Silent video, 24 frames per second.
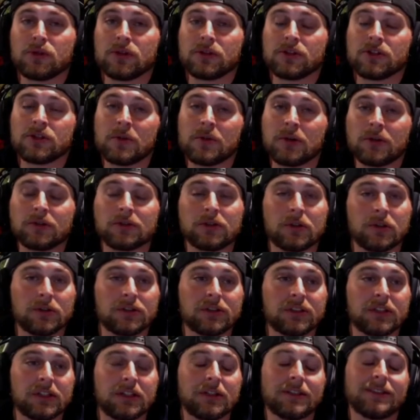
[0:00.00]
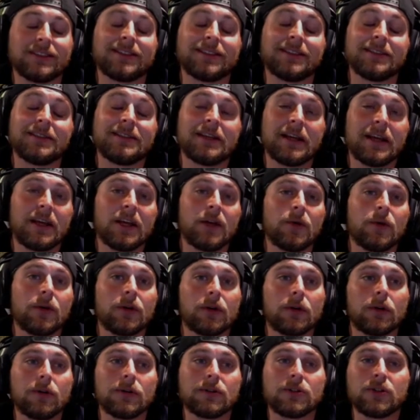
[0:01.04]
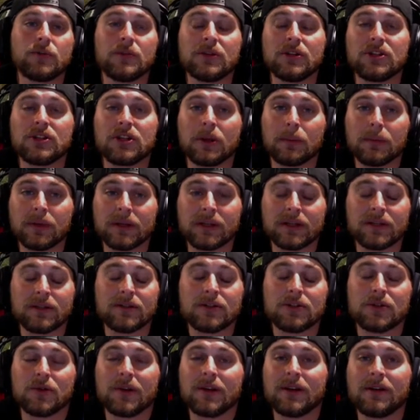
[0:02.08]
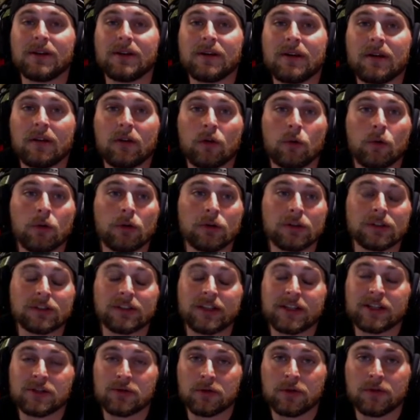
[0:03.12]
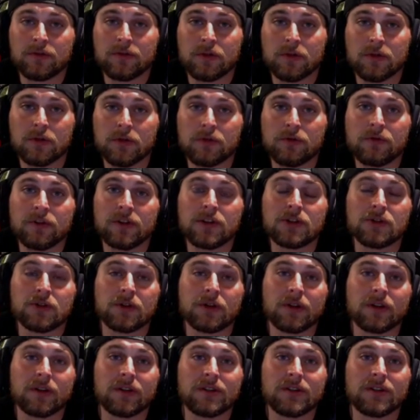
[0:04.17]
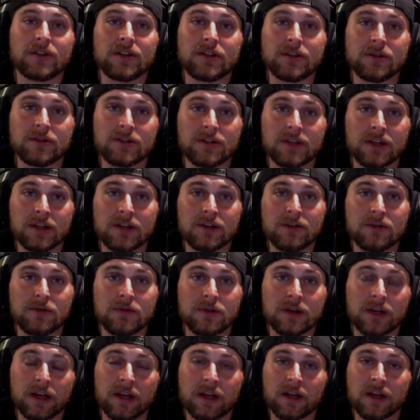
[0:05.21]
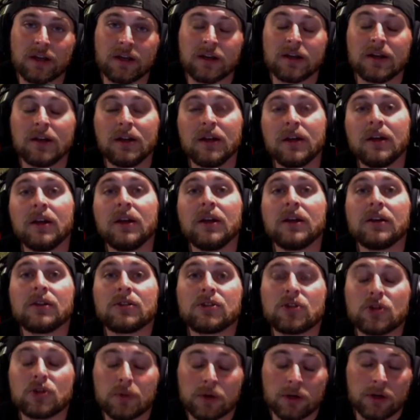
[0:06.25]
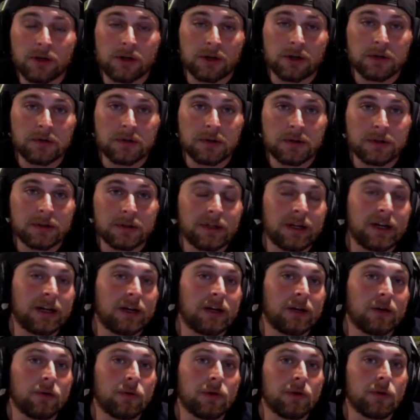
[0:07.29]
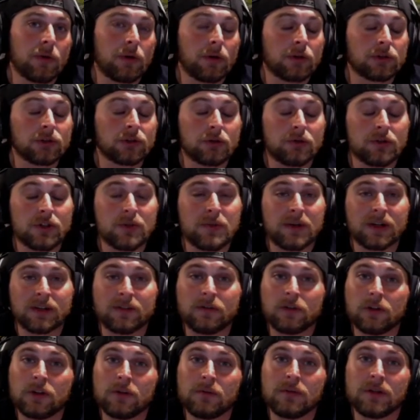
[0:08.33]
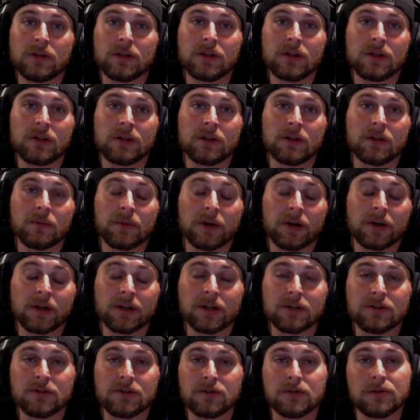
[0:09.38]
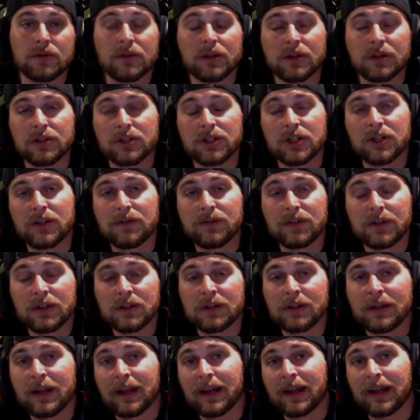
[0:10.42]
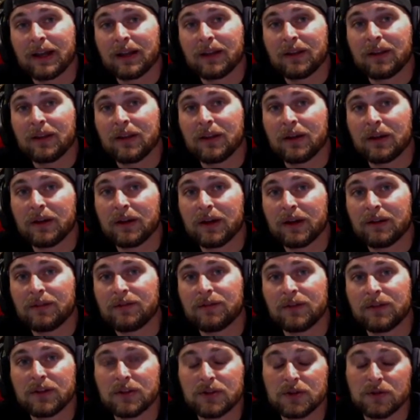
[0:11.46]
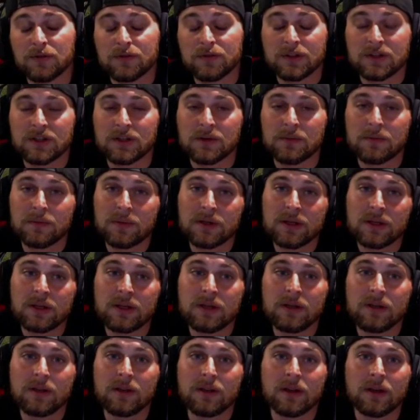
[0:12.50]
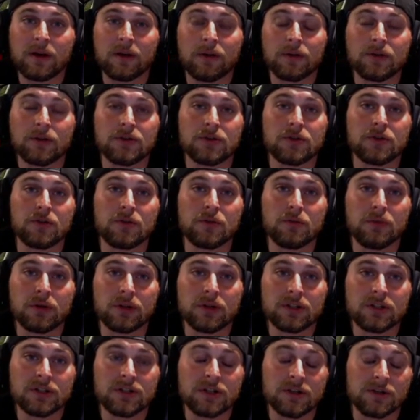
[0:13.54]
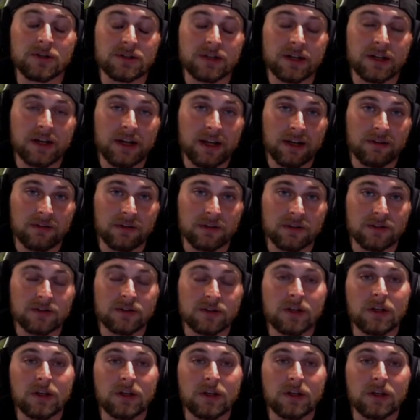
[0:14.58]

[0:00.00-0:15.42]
Smokestars here, and today we are going to be jumping into another World of Tanks review featuring the Tier 10 UK Super Conqueror. Now, we will also respectively be comparing it to the Chieftain and the FV215B, the other two British Tier 10 heavies.